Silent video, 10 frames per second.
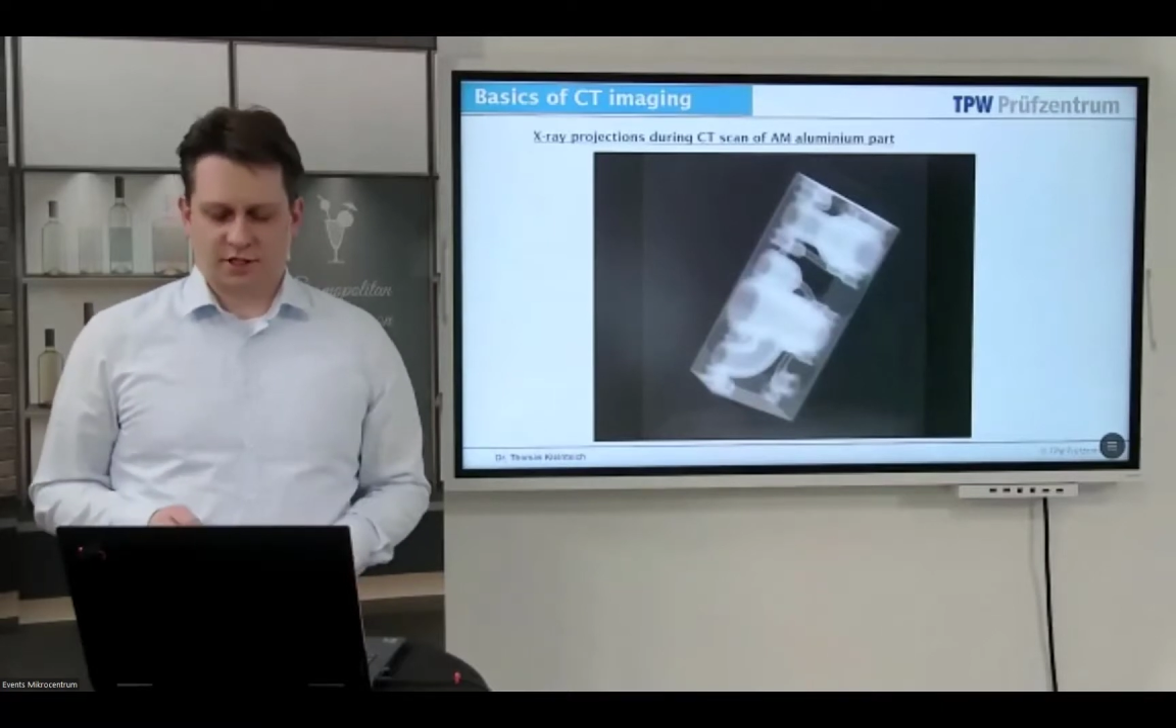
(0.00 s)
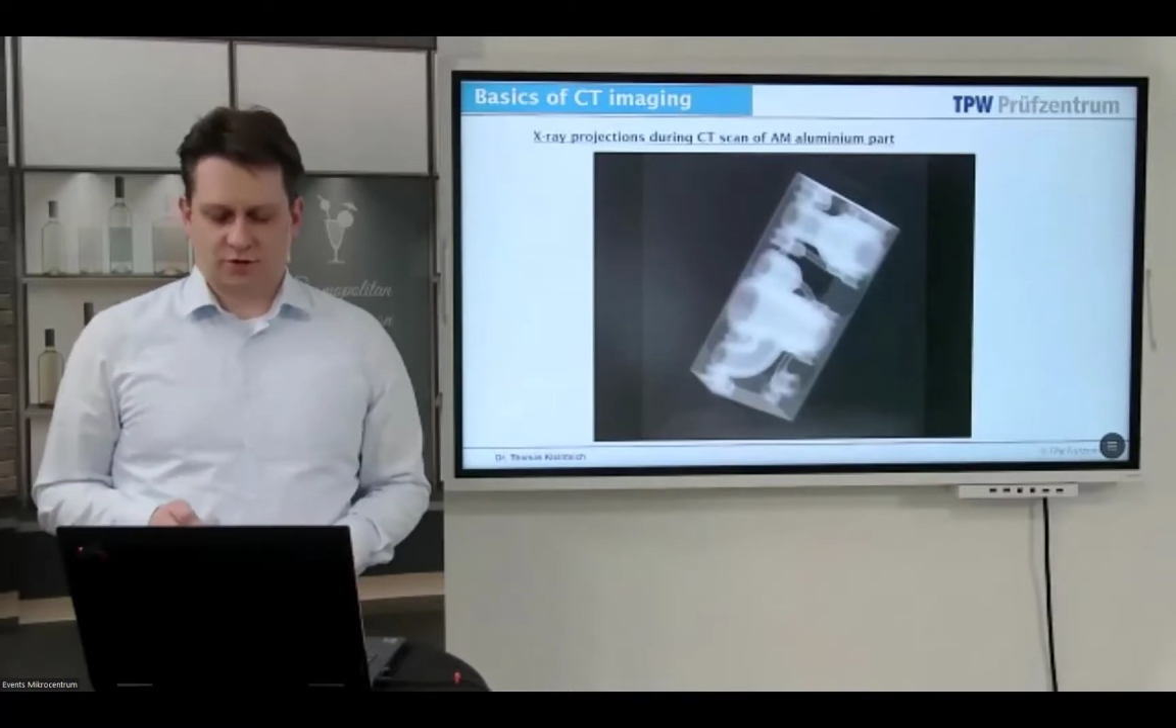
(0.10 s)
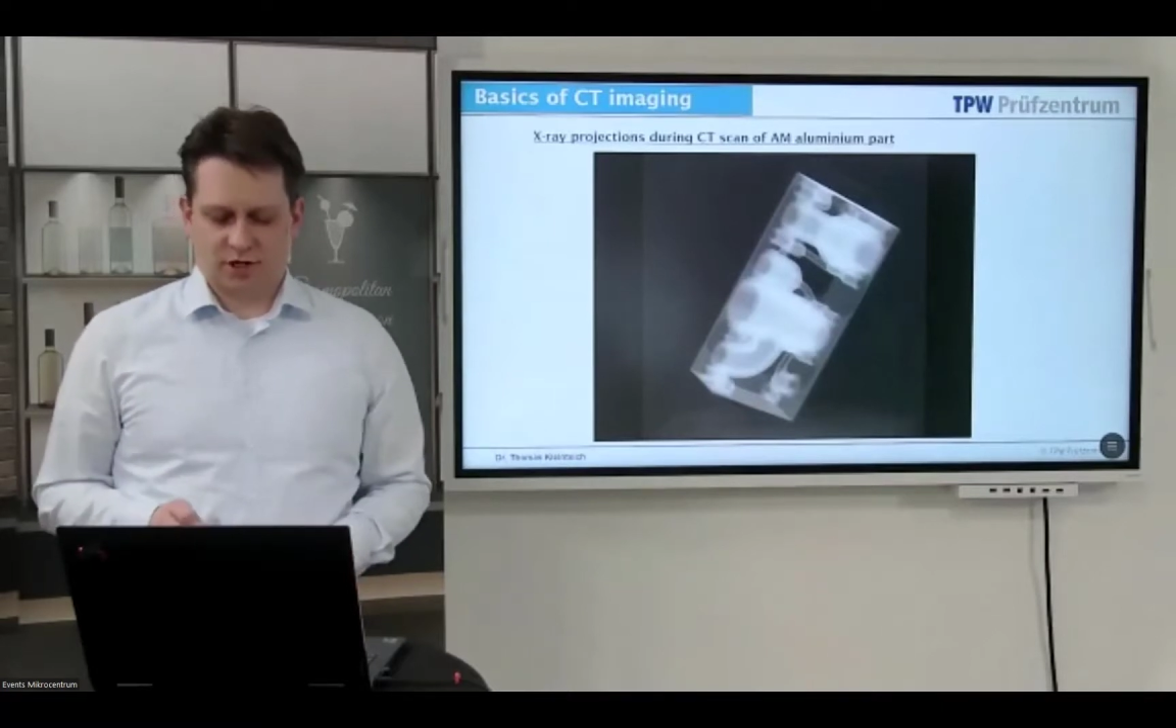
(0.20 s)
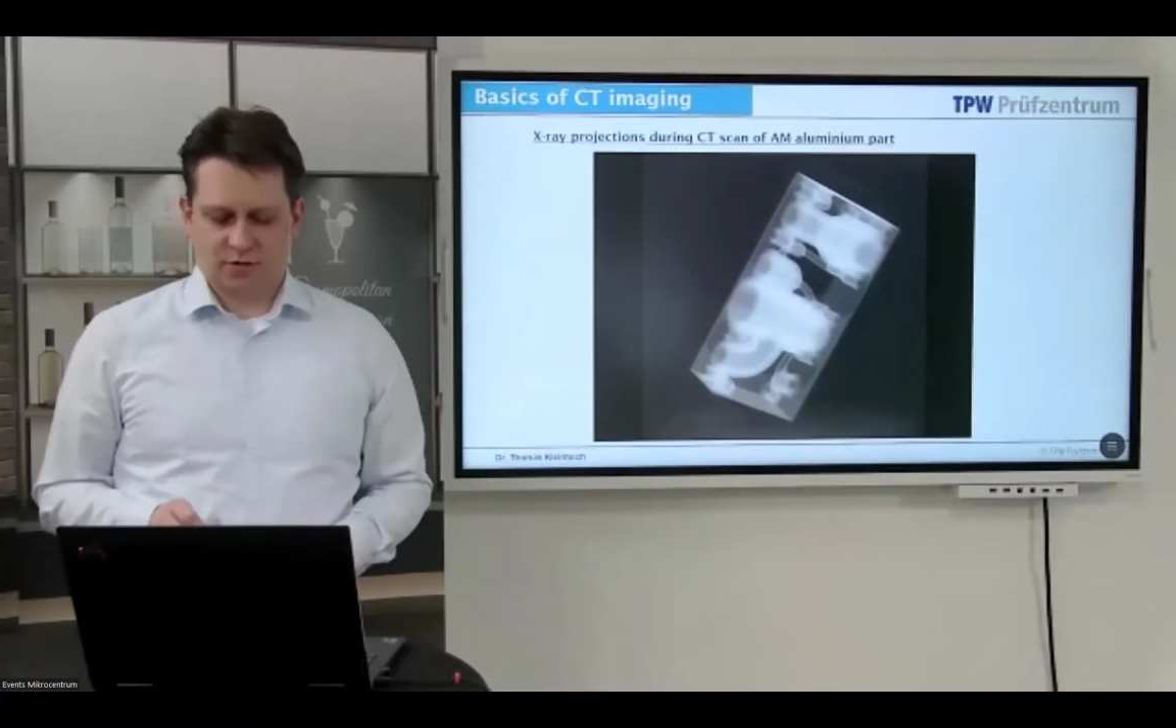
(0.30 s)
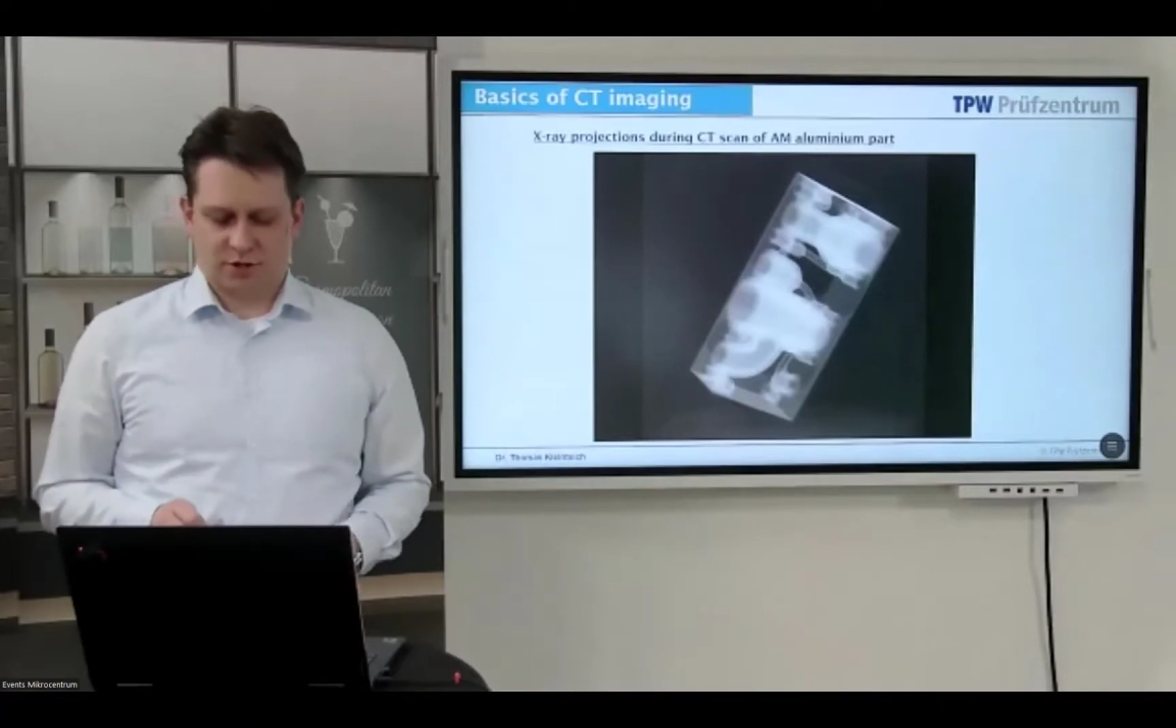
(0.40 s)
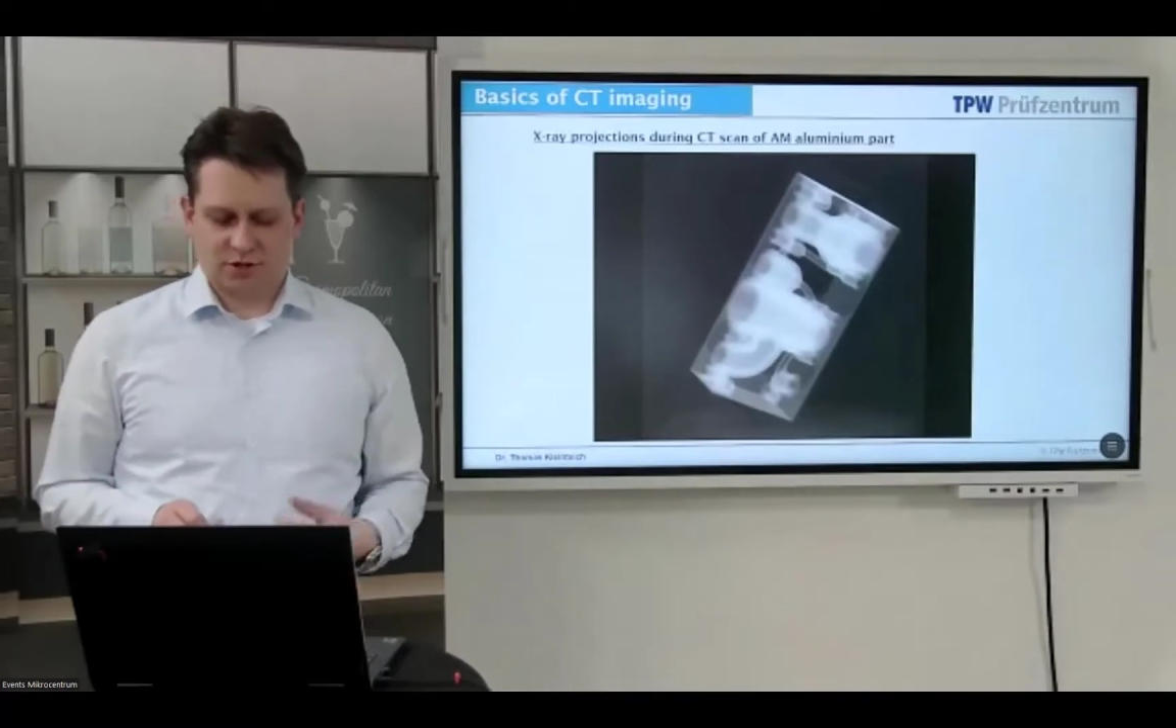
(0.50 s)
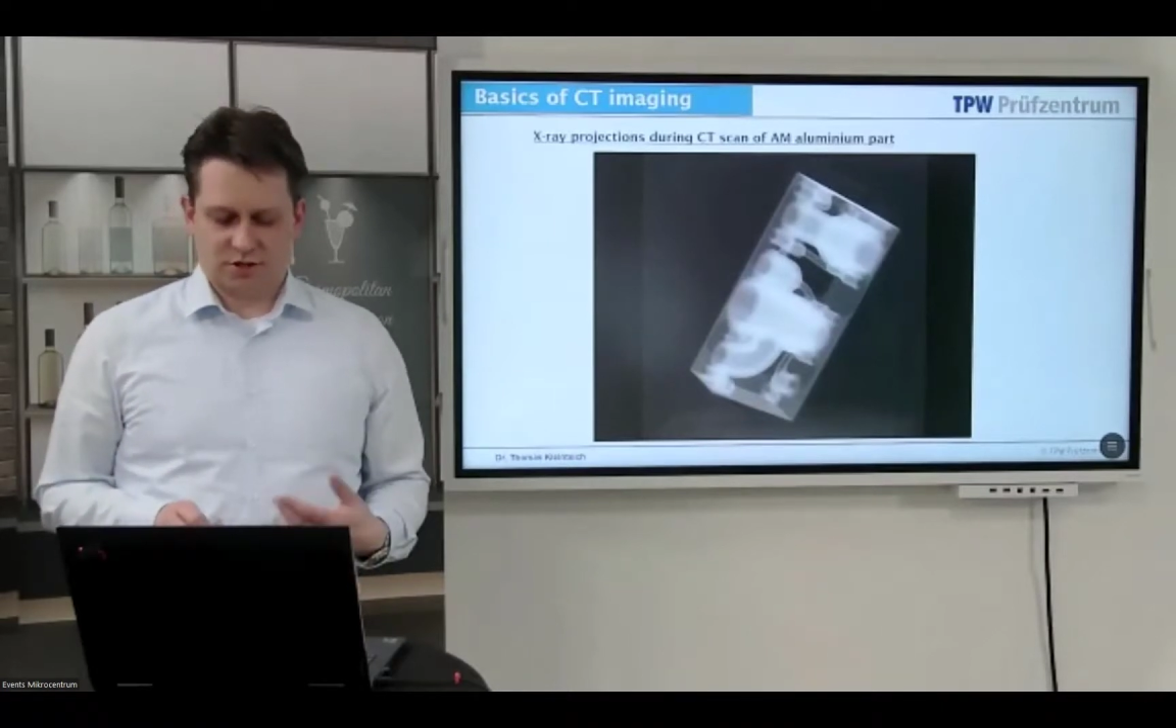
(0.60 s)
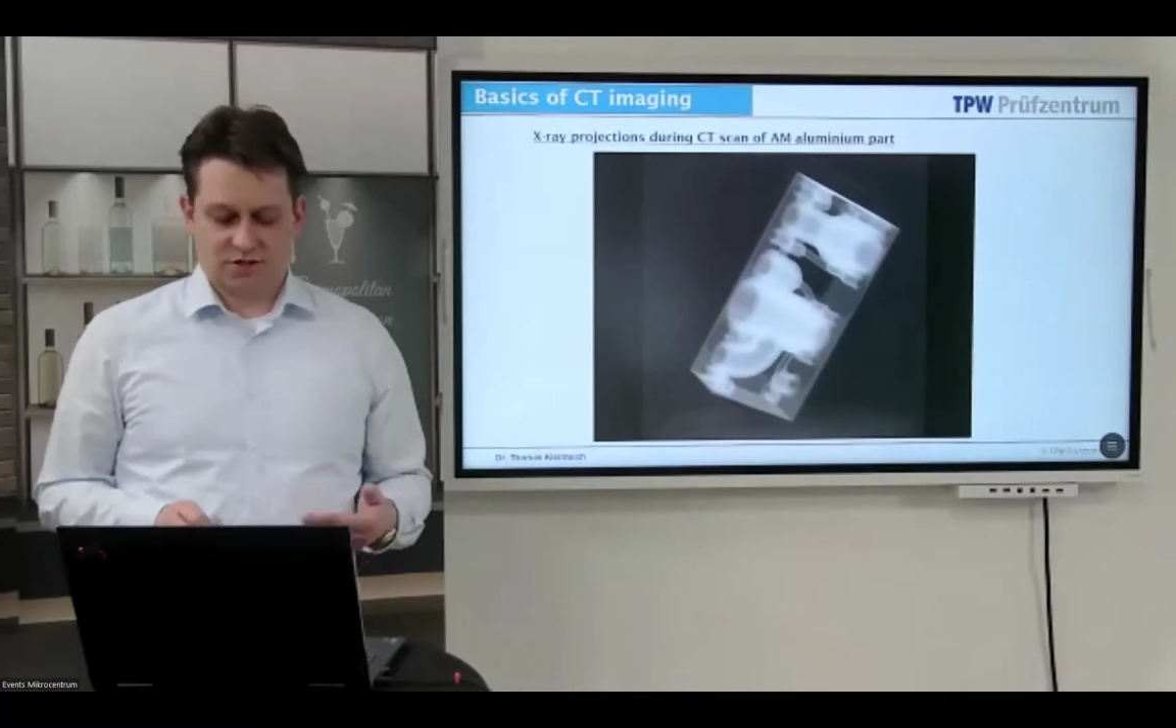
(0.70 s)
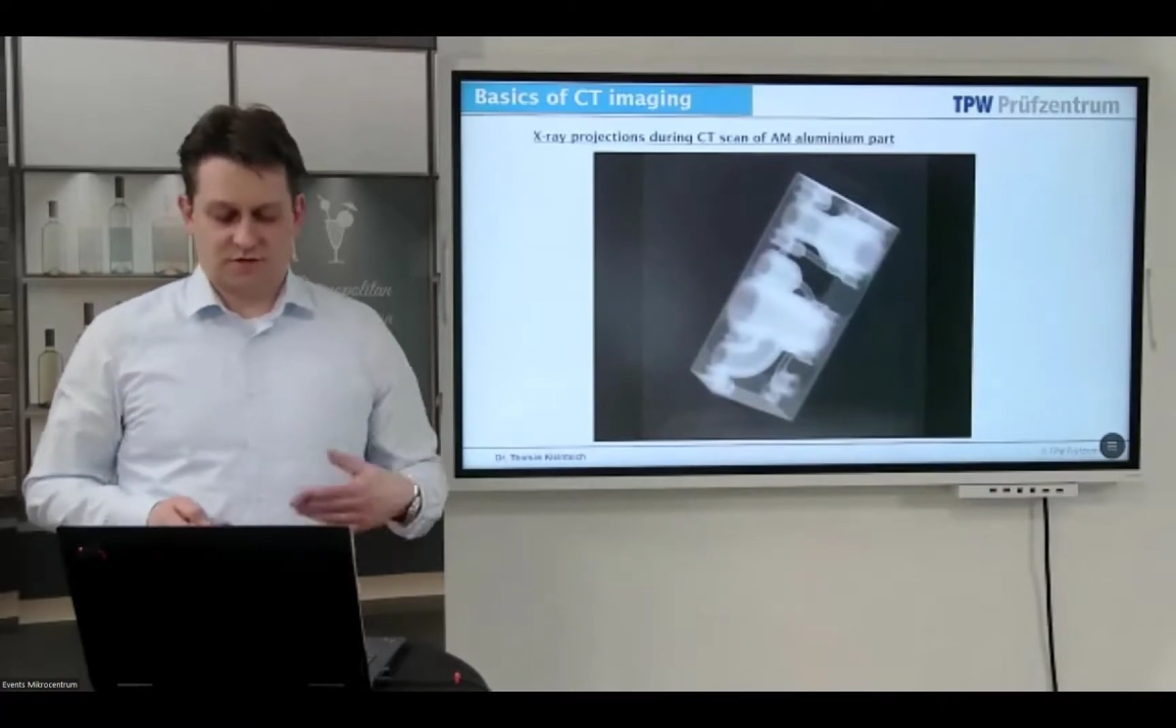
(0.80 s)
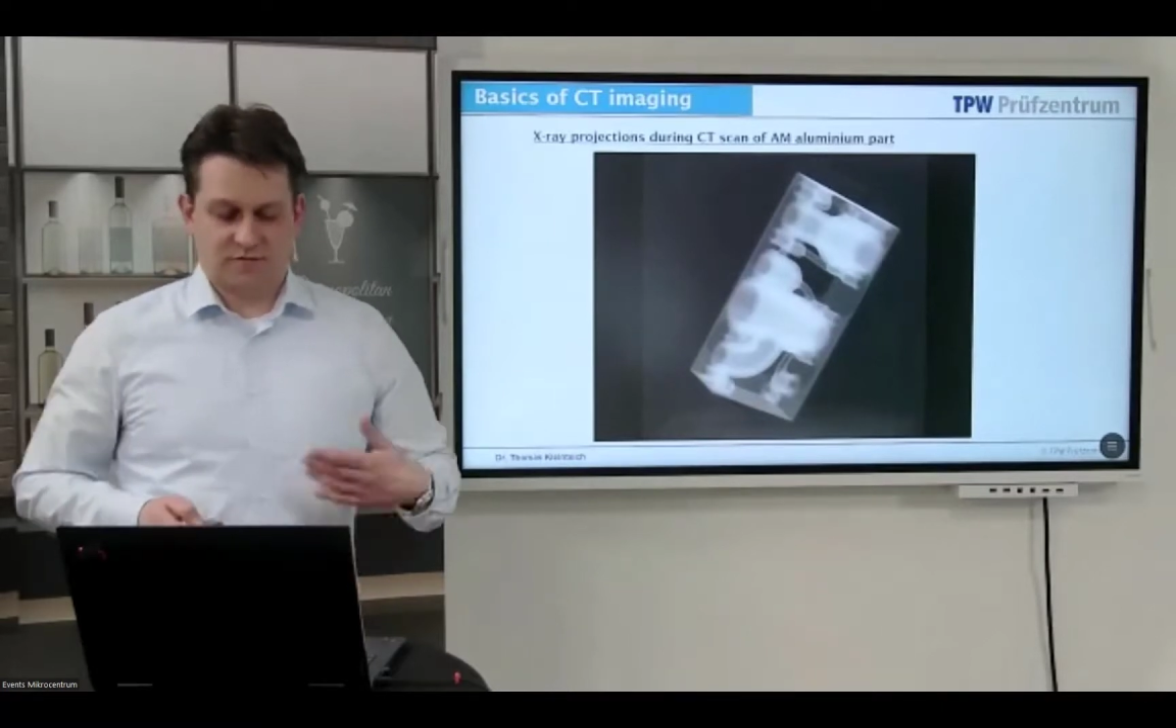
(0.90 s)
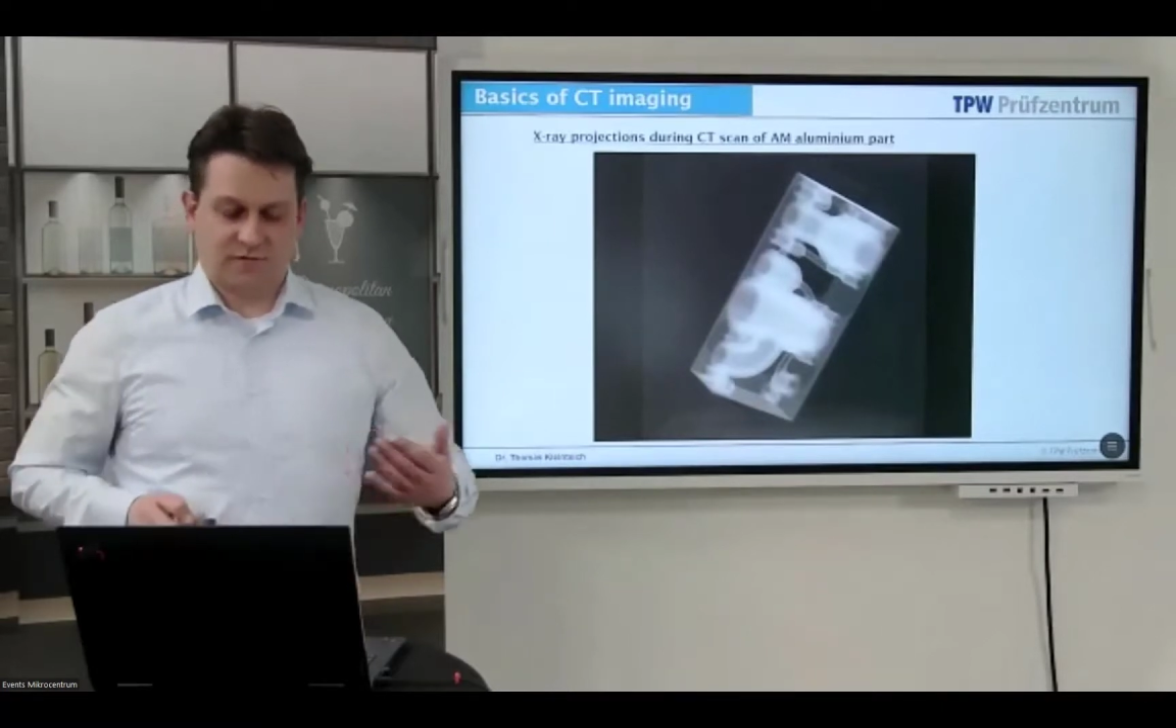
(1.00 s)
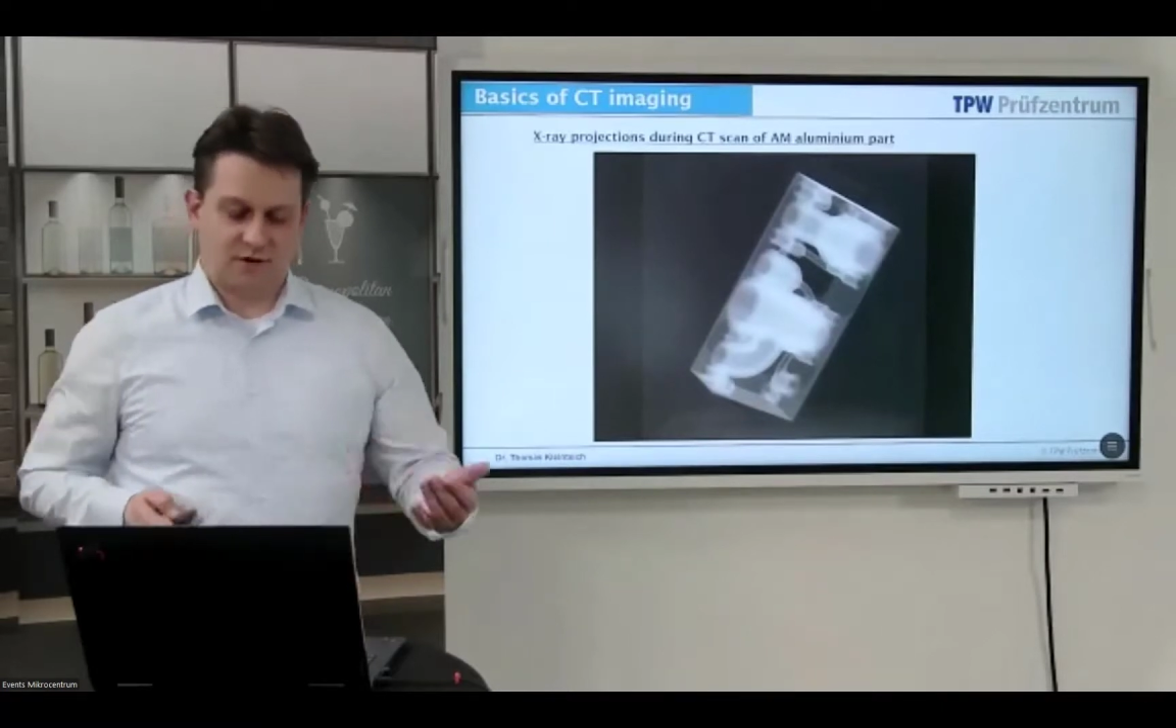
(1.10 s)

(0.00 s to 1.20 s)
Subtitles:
X-ray images